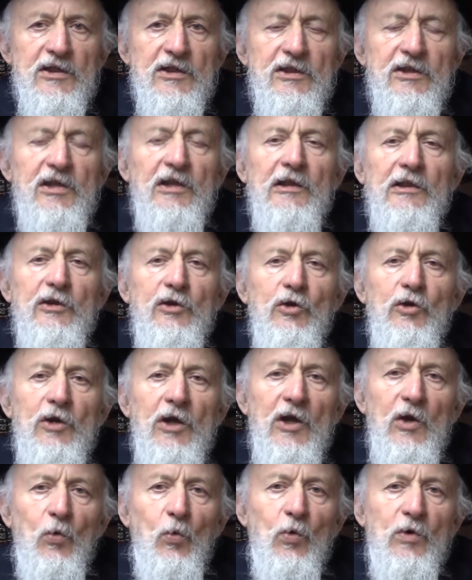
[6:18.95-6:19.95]
Till
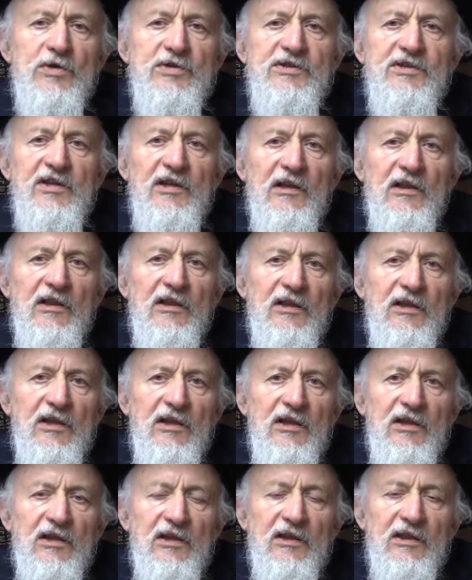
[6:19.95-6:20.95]
today we still
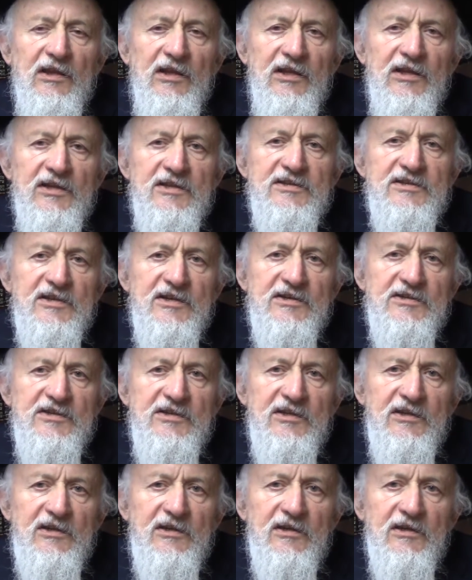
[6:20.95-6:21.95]
didn't
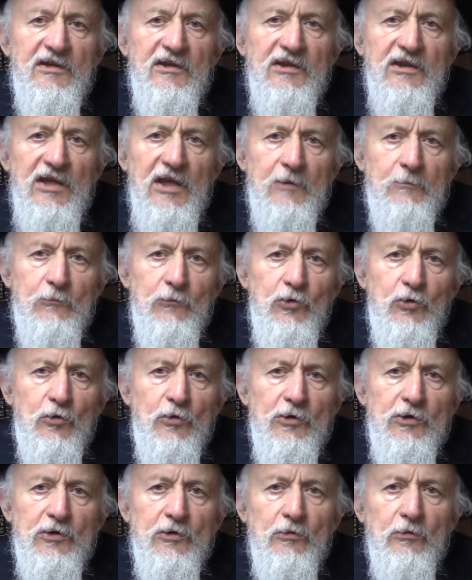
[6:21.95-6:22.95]
succeed them to
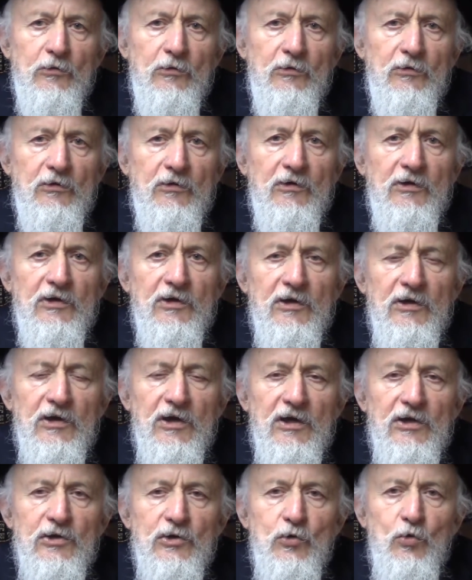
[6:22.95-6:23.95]
return
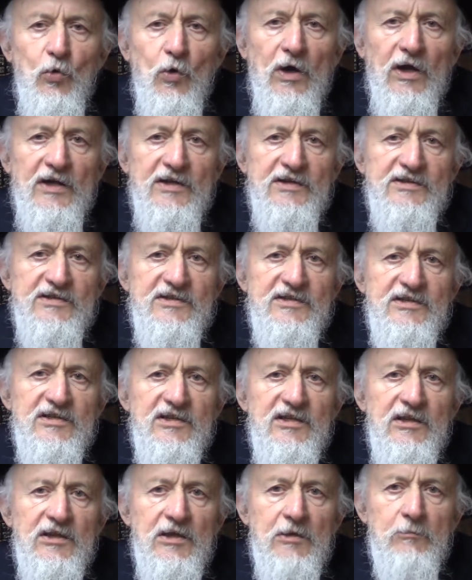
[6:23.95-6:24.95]
to us
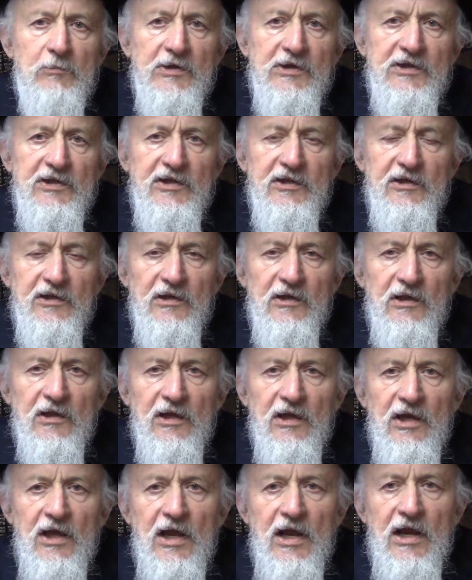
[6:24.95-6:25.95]
the material,
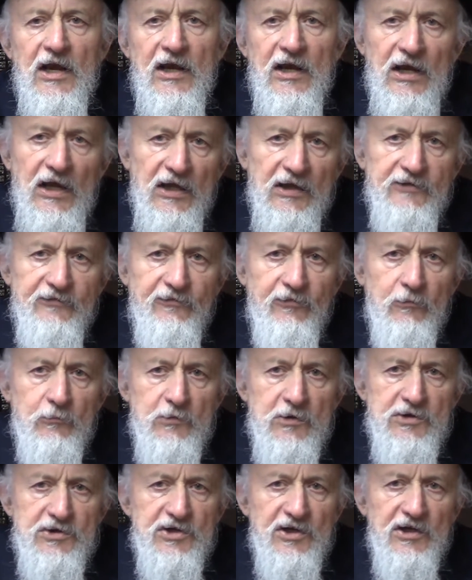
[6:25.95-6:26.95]
not from
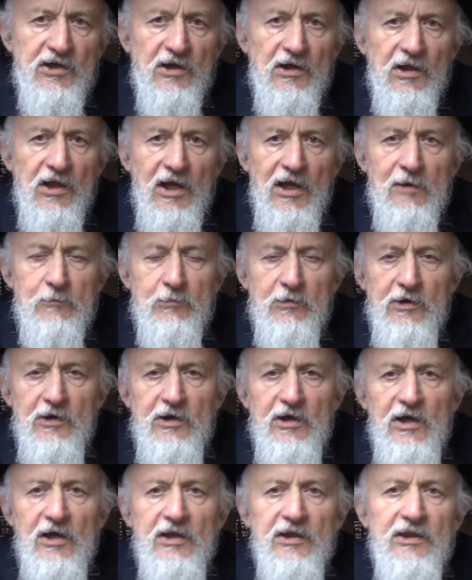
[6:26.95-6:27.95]
the General
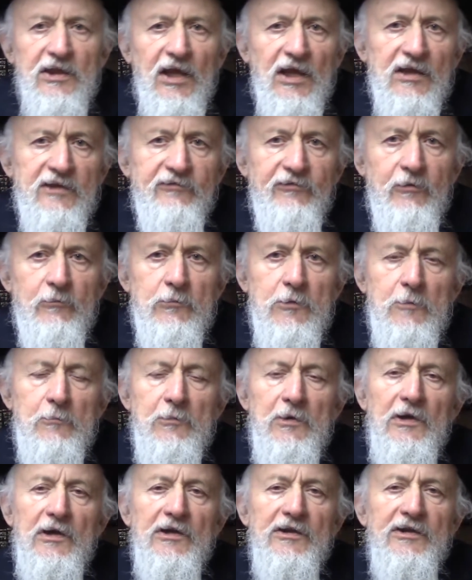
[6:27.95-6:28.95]
Library and not from the
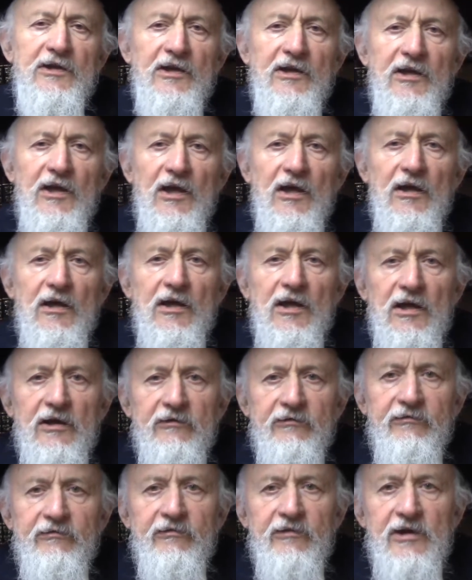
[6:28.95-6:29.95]
military
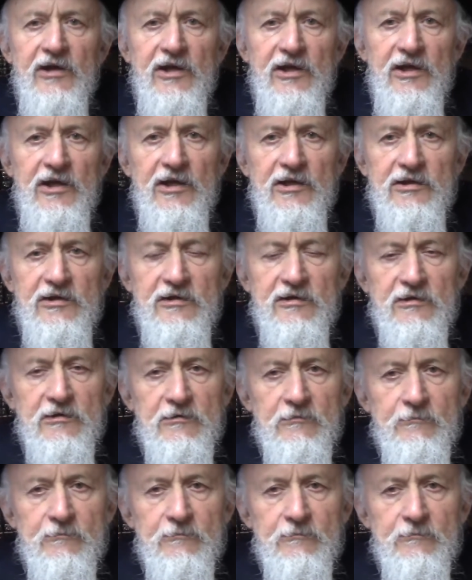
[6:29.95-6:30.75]
archive yet.